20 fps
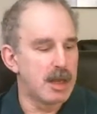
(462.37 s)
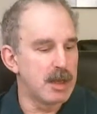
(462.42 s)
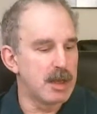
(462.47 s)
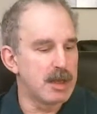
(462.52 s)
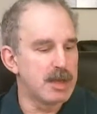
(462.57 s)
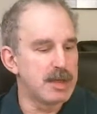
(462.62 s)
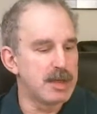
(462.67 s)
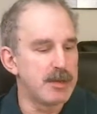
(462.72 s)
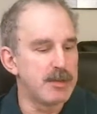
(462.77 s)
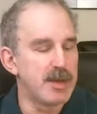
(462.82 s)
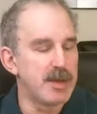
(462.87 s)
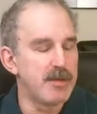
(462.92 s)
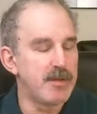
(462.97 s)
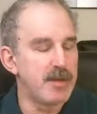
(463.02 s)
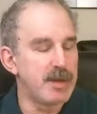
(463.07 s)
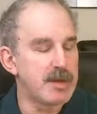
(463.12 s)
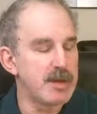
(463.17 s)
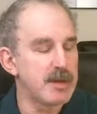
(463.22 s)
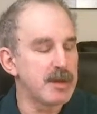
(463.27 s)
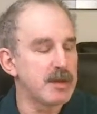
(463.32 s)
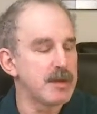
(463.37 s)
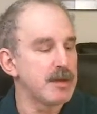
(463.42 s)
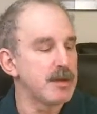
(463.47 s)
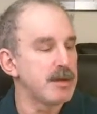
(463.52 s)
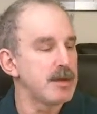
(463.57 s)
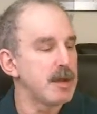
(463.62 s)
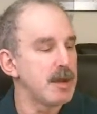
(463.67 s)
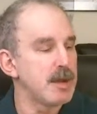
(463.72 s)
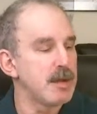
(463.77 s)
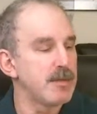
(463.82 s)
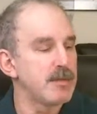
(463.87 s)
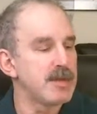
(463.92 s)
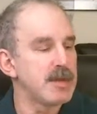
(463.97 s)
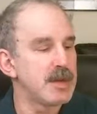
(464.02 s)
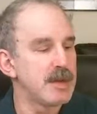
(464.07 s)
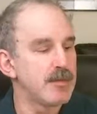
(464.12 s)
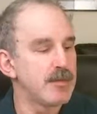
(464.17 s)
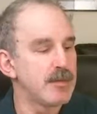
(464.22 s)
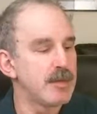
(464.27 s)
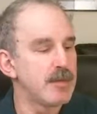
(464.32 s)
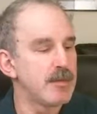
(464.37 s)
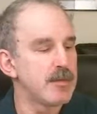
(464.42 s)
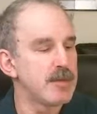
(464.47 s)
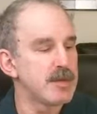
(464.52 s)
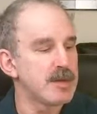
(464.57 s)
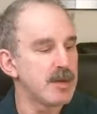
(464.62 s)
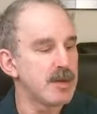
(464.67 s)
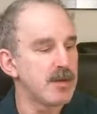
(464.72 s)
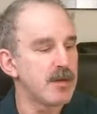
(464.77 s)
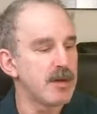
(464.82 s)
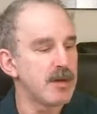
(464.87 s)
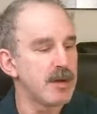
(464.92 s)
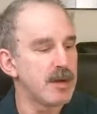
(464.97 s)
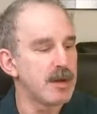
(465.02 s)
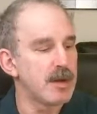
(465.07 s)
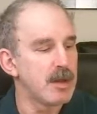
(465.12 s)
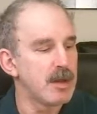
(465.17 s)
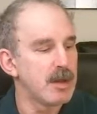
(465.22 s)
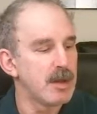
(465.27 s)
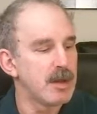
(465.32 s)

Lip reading: Some of the physical symptoms are,